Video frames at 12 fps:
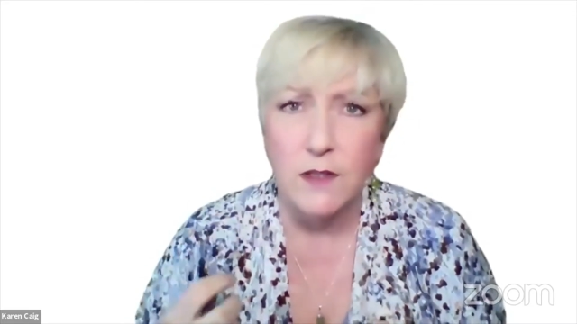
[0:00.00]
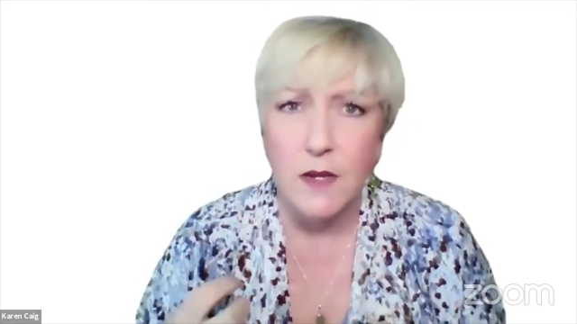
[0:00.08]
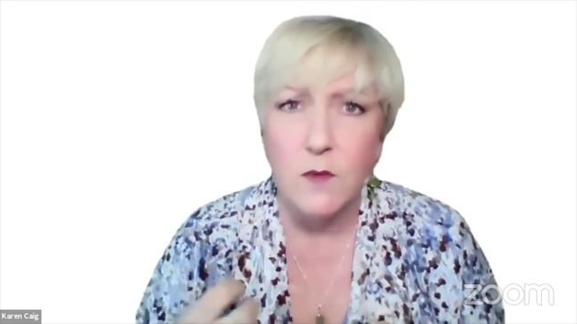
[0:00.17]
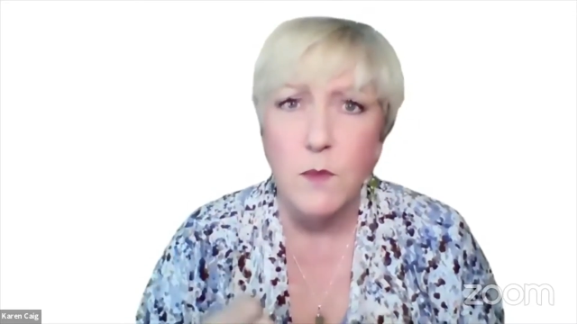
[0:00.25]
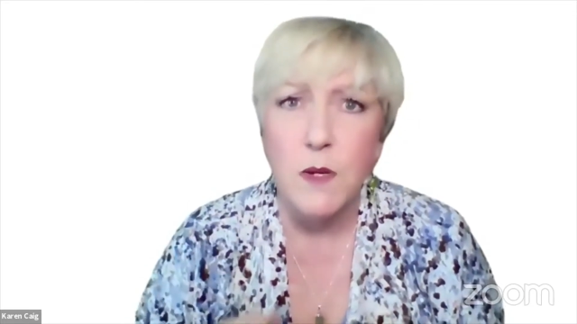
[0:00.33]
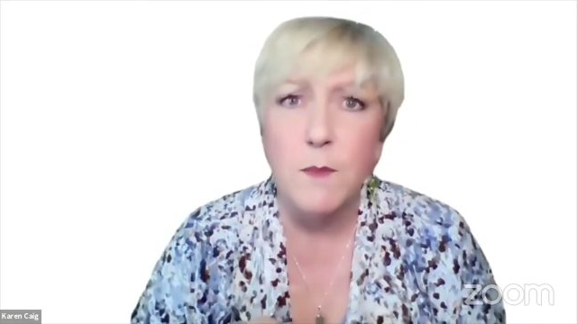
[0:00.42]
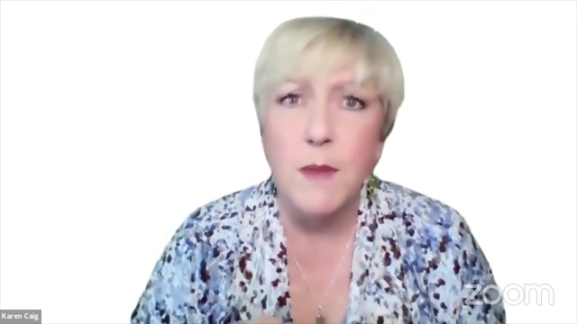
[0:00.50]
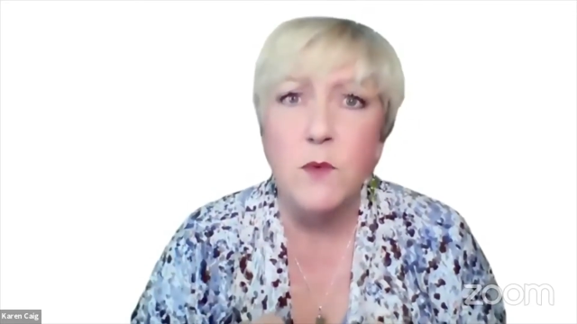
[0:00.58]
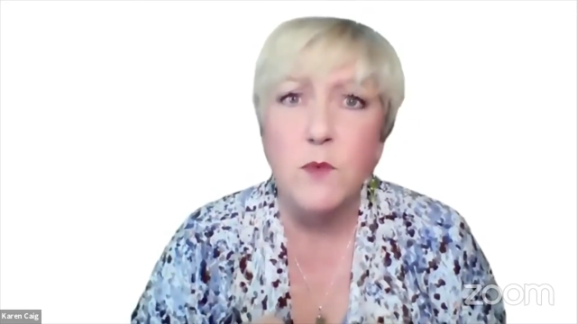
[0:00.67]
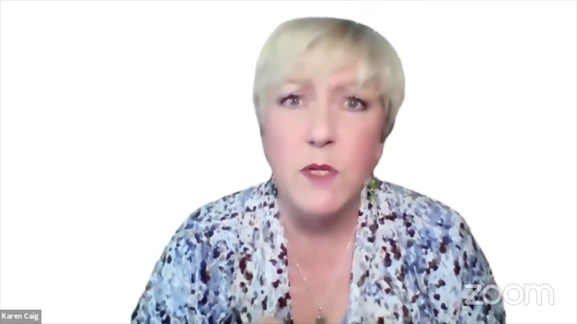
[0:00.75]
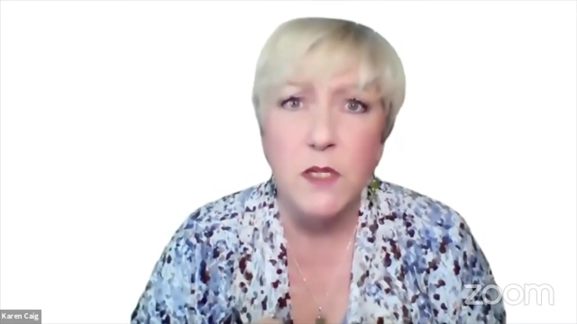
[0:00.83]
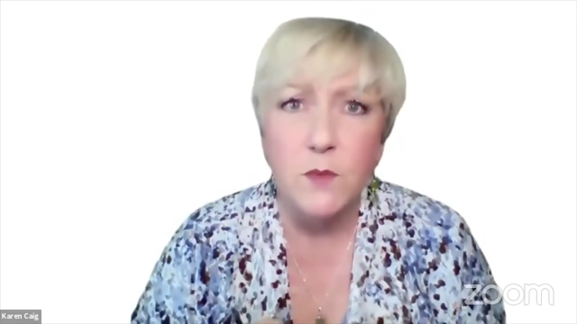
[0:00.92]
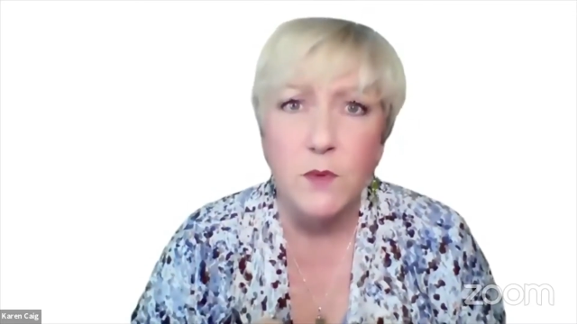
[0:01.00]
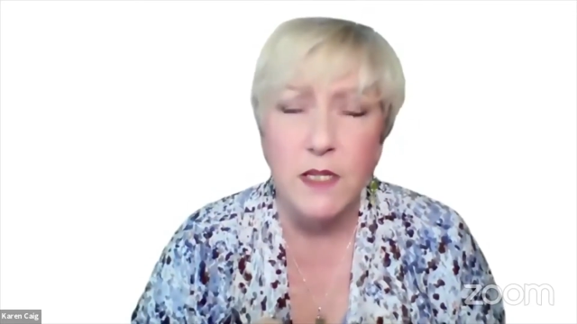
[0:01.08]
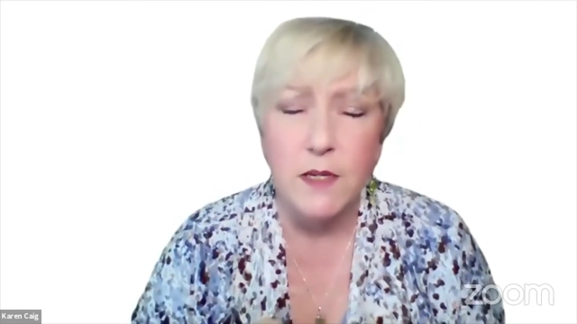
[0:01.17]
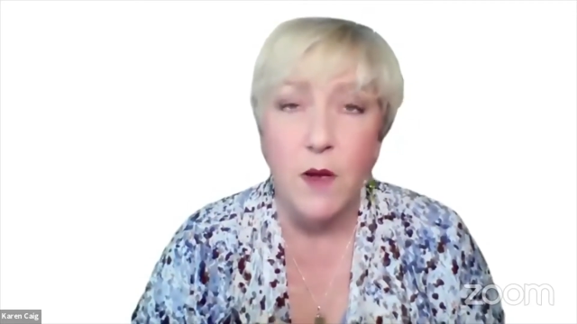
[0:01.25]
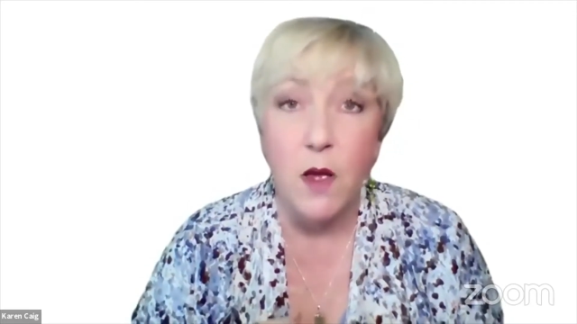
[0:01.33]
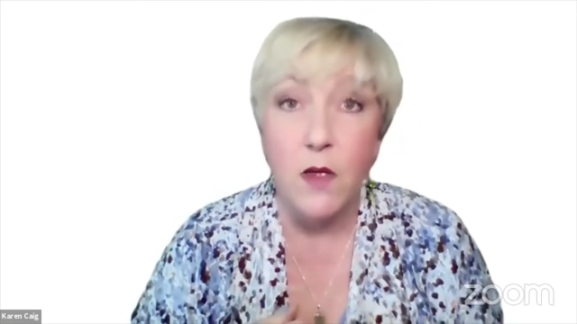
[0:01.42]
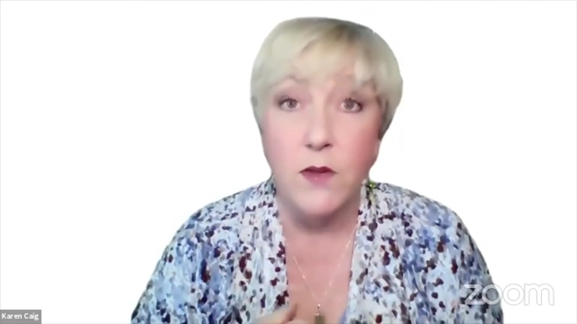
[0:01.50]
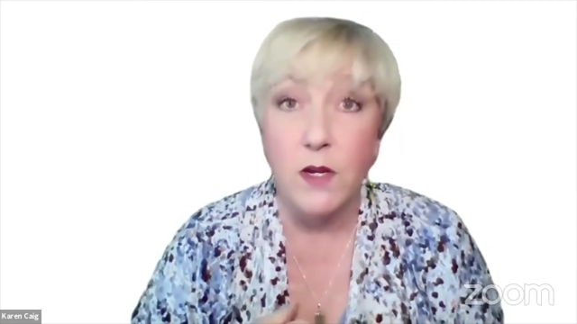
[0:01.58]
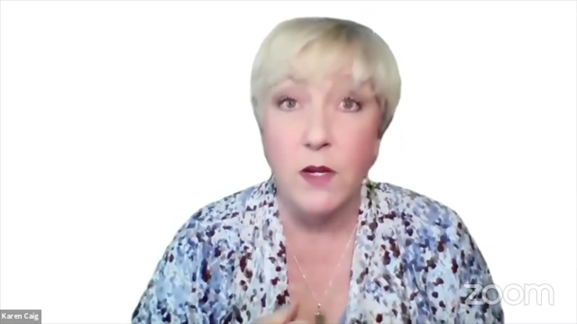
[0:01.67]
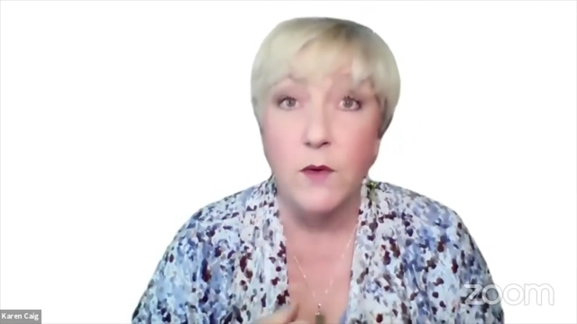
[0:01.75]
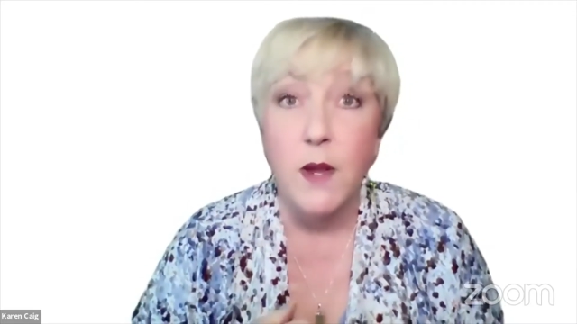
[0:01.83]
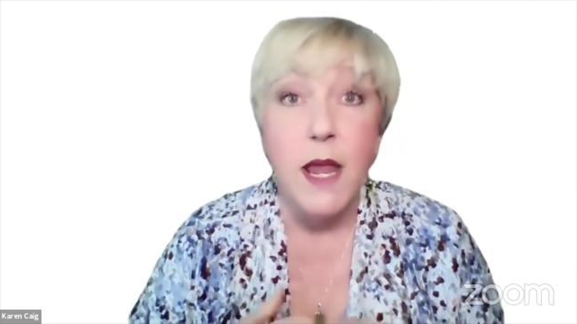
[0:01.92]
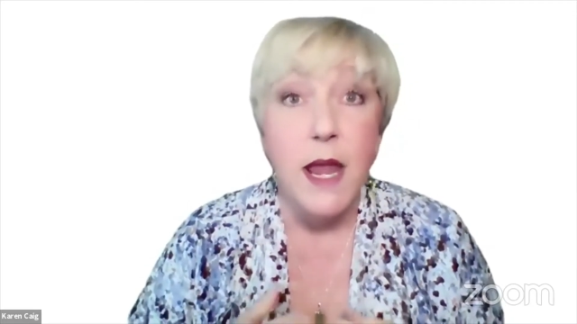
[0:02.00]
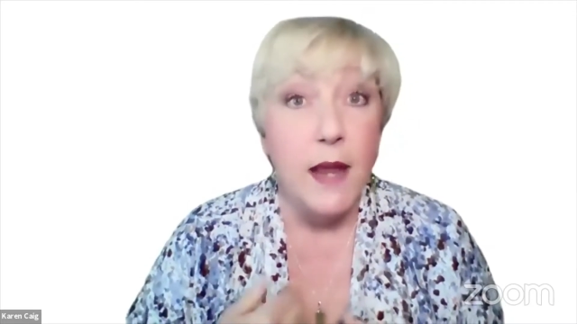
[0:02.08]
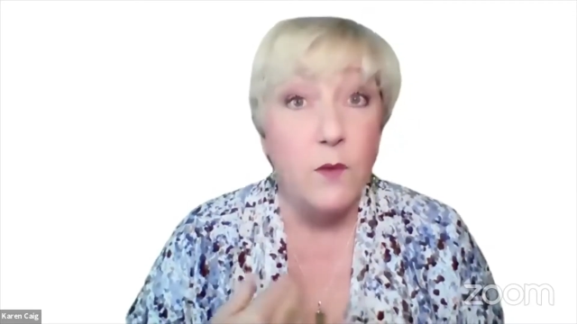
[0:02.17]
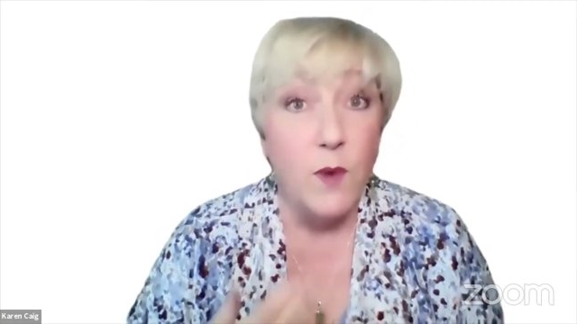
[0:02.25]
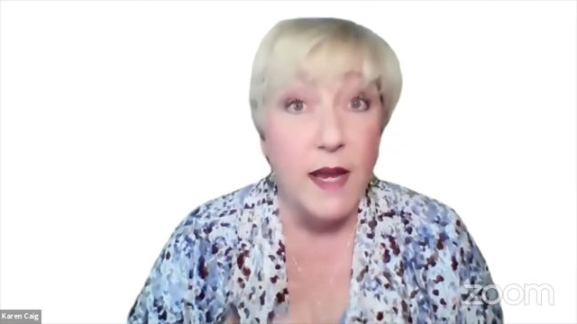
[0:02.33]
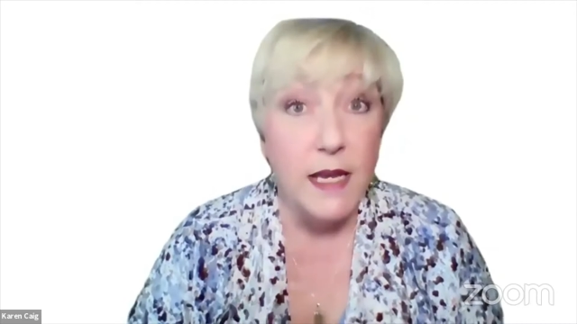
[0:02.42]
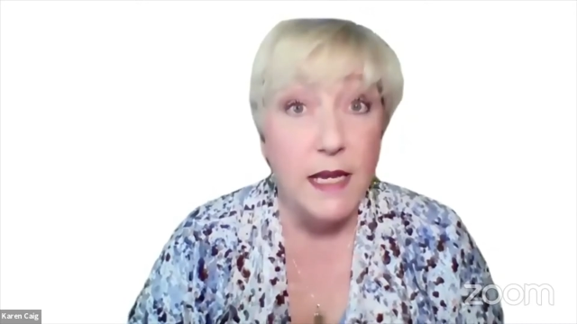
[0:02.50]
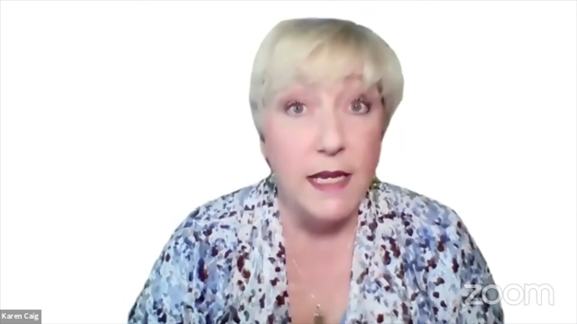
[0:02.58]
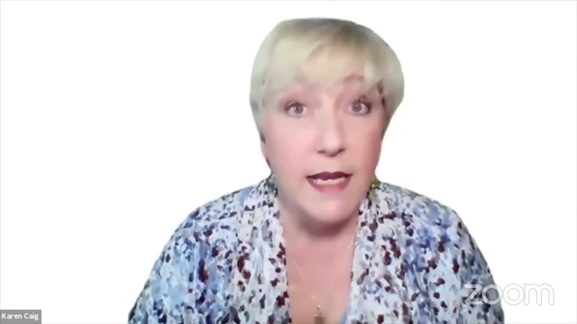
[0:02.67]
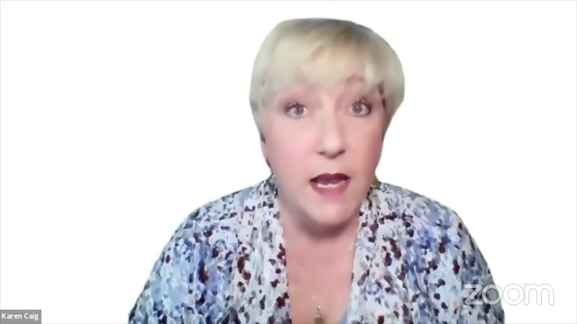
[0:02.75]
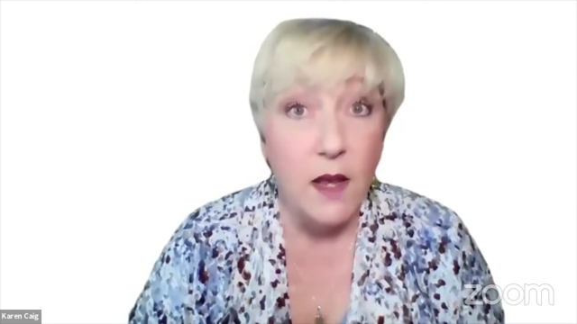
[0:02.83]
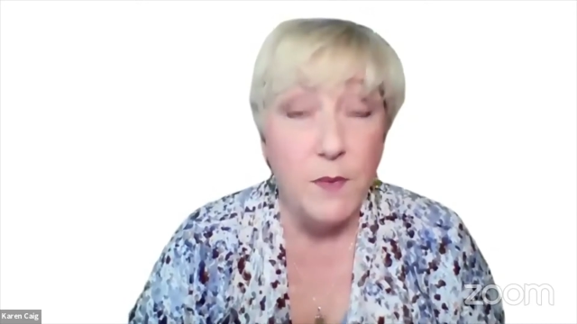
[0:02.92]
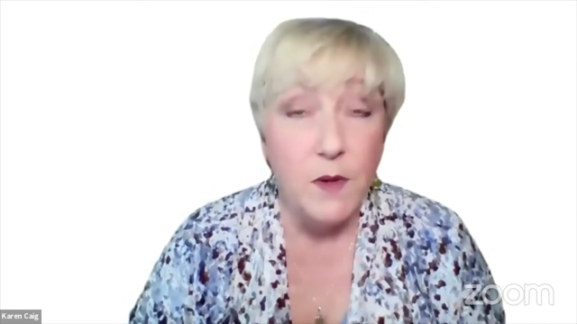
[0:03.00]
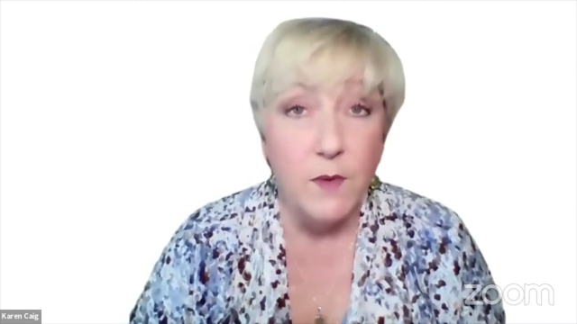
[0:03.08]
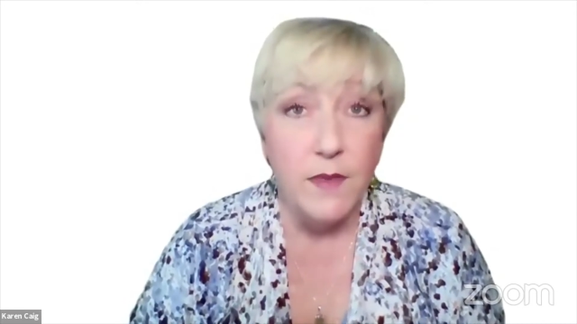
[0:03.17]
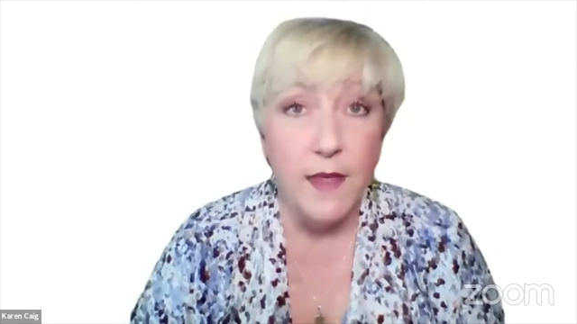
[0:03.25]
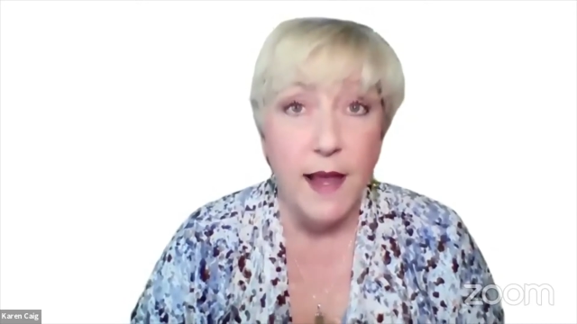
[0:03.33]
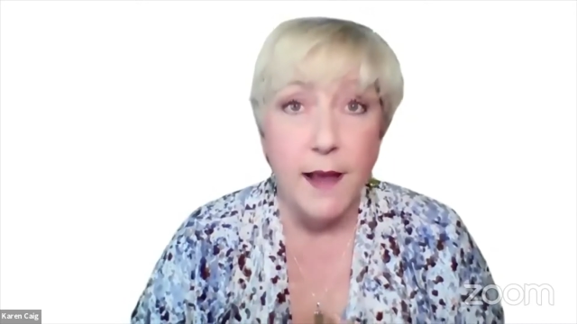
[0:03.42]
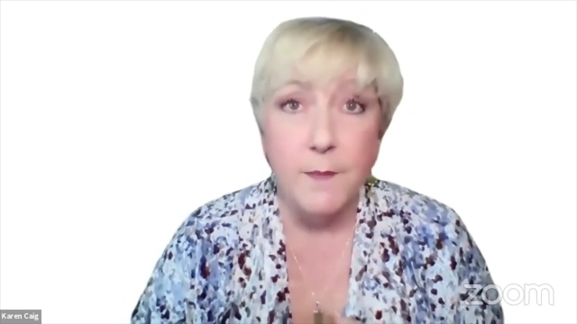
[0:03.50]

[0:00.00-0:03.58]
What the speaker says: It may really, really bother you. And Reiki can help you with that.